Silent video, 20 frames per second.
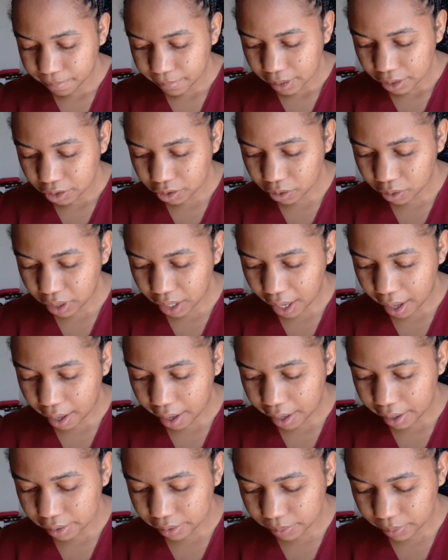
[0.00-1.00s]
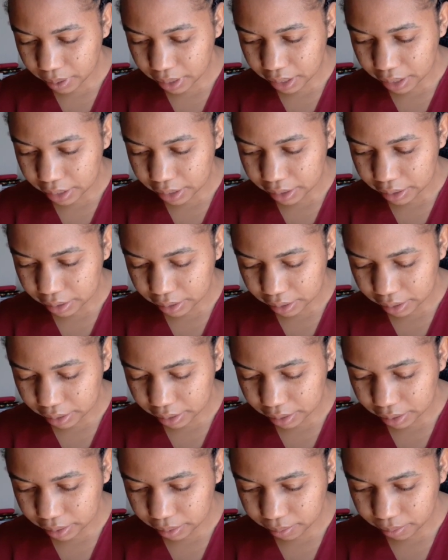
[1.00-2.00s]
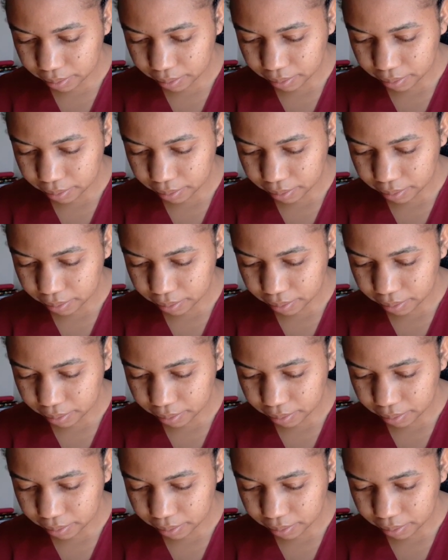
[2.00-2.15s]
so yeah as well as